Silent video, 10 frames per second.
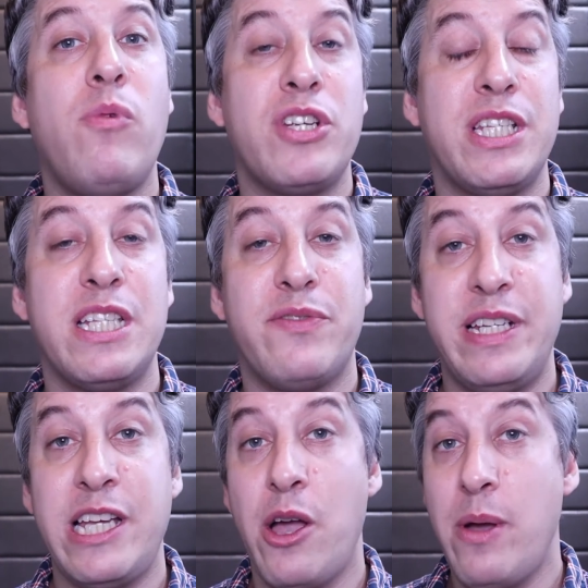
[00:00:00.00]
watching this
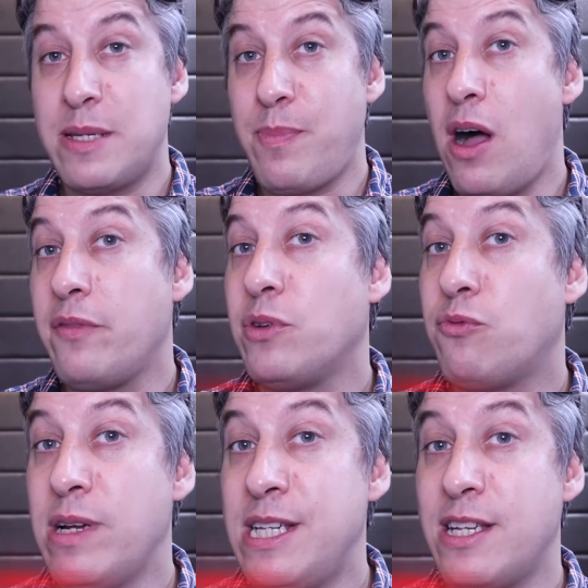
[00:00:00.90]
video as part of your
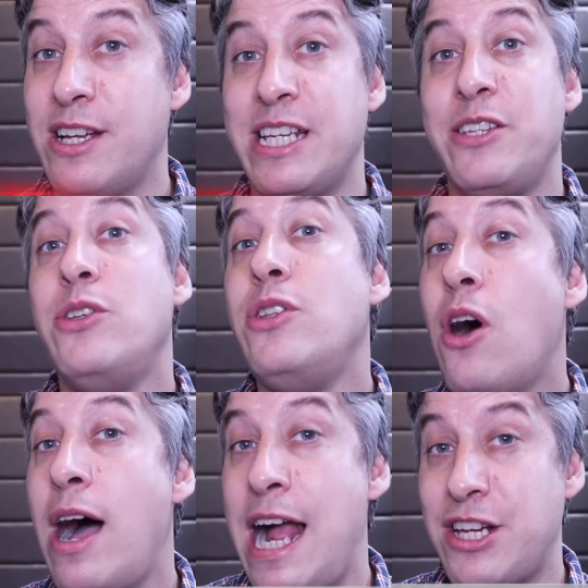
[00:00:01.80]
research and you're
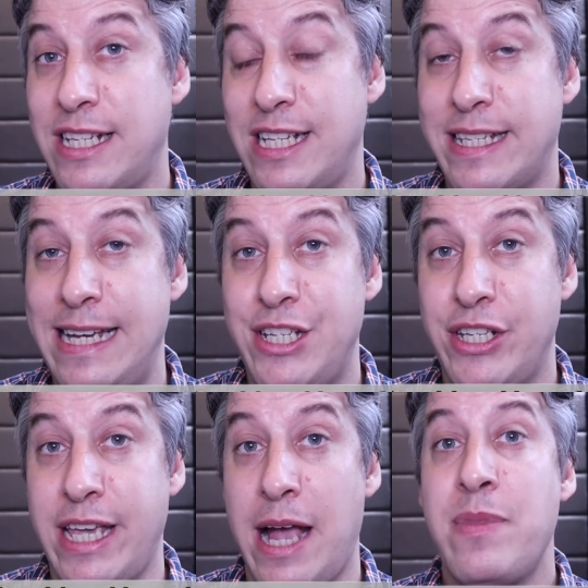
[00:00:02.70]
not actually a teacher
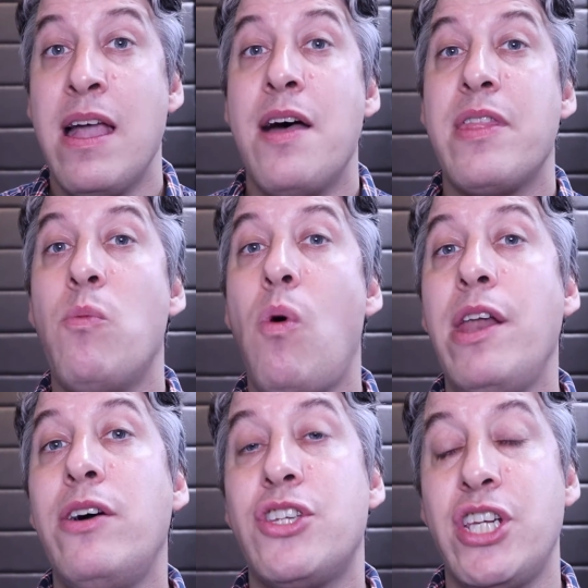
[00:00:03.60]
yet, then why
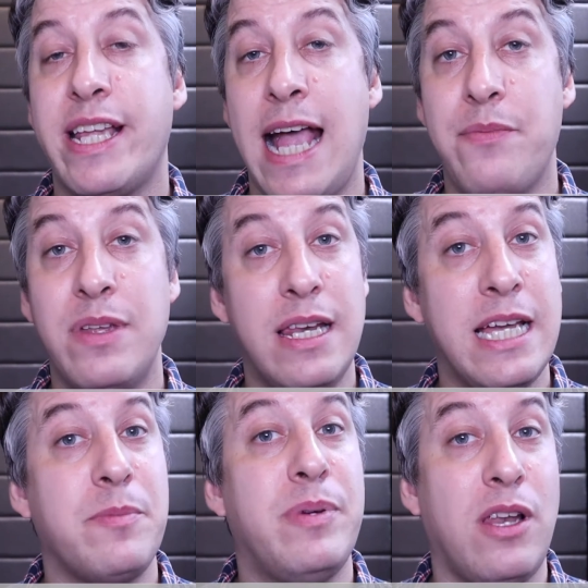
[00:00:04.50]
not check out the
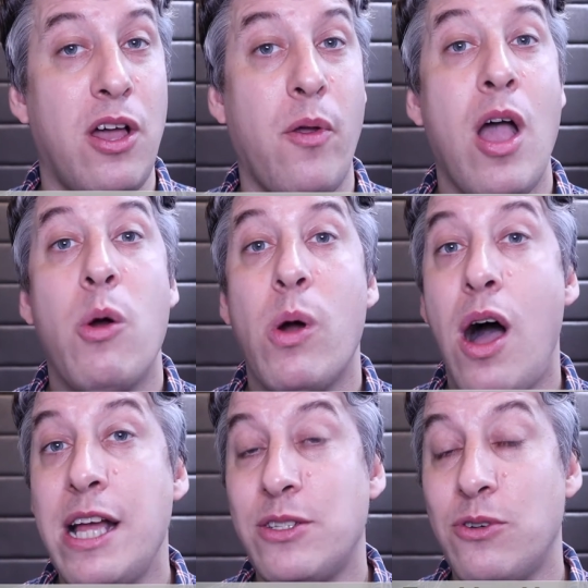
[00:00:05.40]
link below where
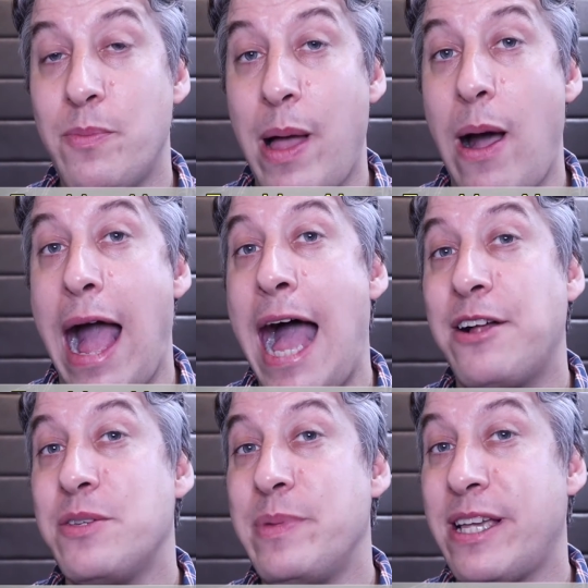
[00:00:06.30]
I talk about how
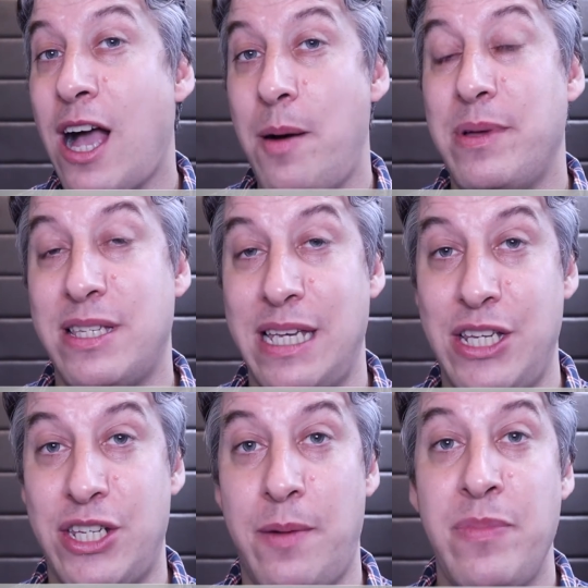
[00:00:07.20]
to become a
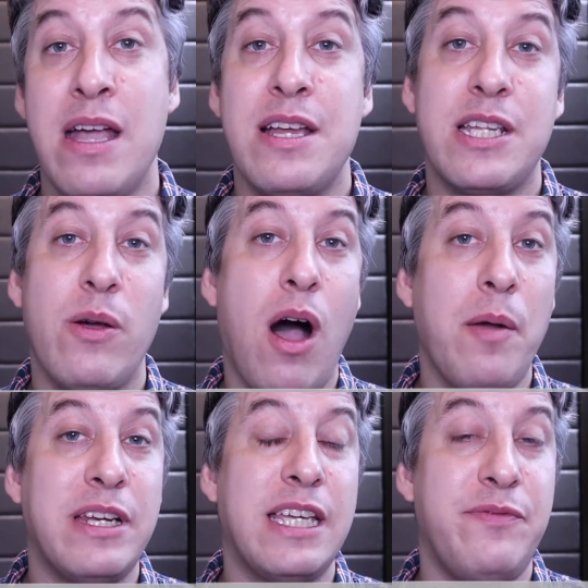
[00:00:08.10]
teacher. So I'm
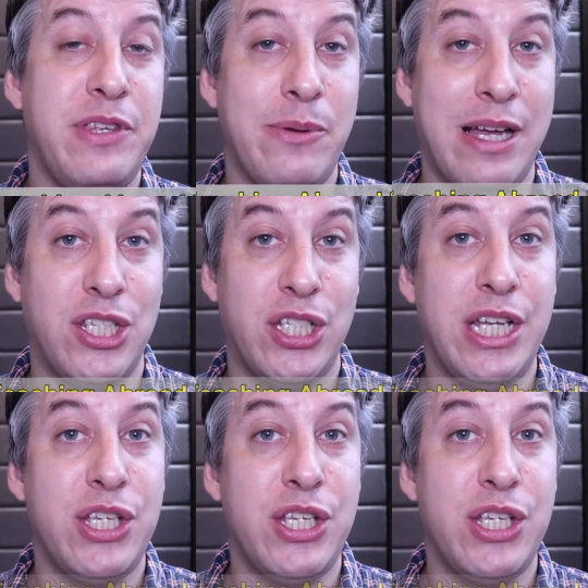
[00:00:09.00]
going to give you a cheat